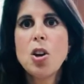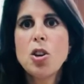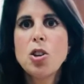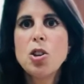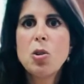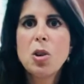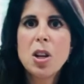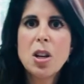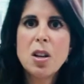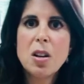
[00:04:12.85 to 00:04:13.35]

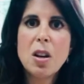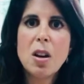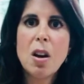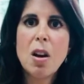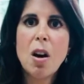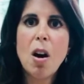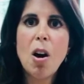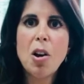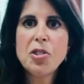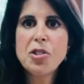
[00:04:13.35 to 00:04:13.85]
You can
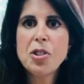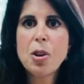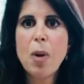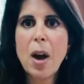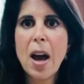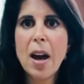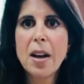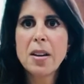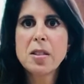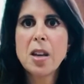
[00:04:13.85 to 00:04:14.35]
also
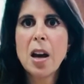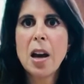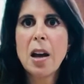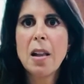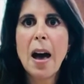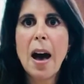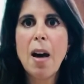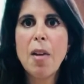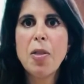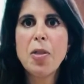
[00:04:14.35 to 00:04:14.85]

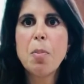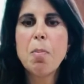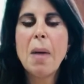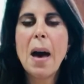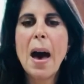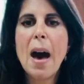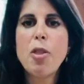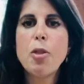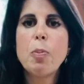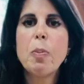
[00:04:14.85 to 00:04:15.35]
exhale out the
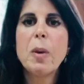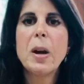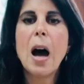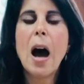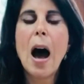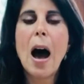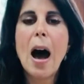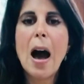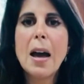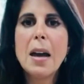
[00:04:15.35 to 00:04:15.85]
mouth, but
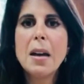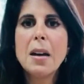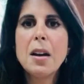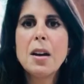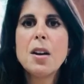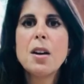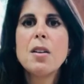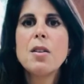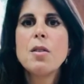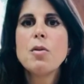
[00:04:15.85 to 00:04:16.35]
I
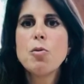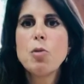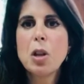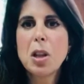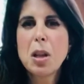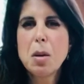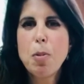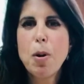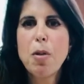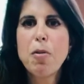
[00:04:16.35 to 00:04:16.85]

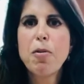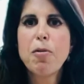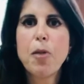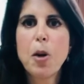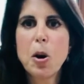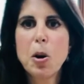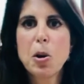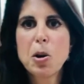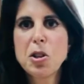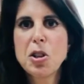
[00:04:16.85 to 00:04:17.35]
really
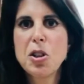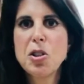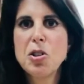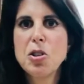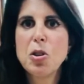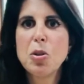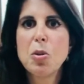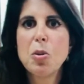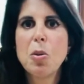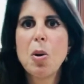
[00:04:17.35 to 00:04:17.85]
prefer to
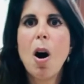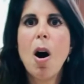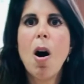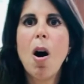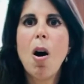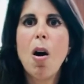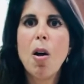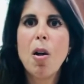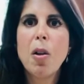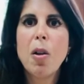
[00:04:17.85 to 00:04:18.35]
do
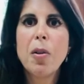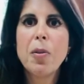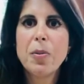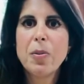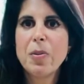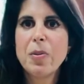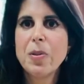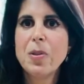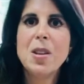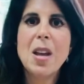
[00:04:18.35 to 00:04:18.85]
all
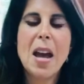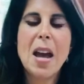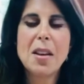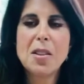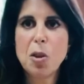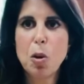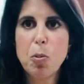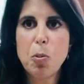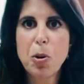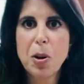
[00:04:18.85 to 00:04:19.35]

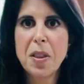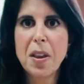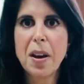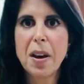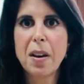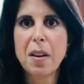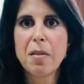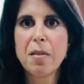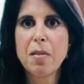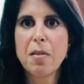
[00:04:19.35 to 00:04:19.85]
nasal
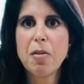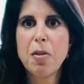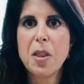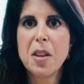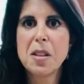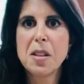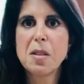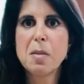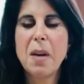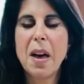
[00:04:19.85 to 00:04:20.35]
breathing for
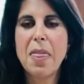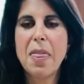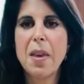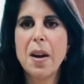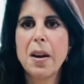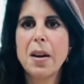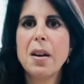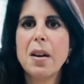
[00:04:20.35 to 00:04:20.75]
this method,